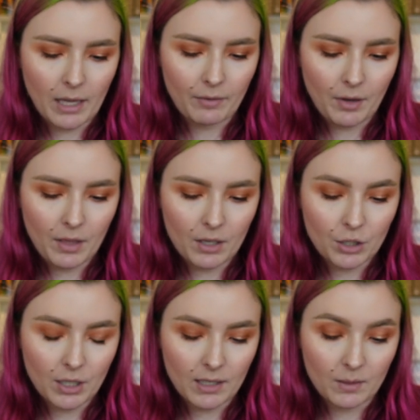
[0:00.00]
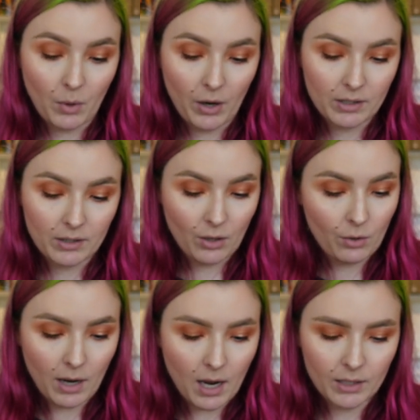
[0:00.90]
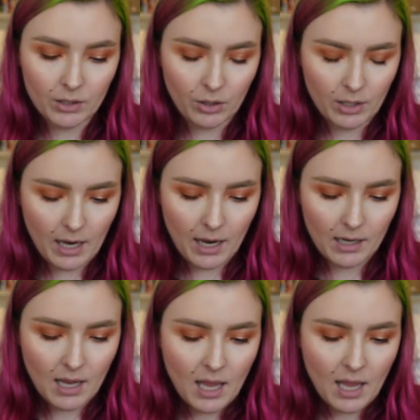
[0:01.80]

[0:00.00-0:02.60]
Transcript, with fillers: everything she has worked so hard to create,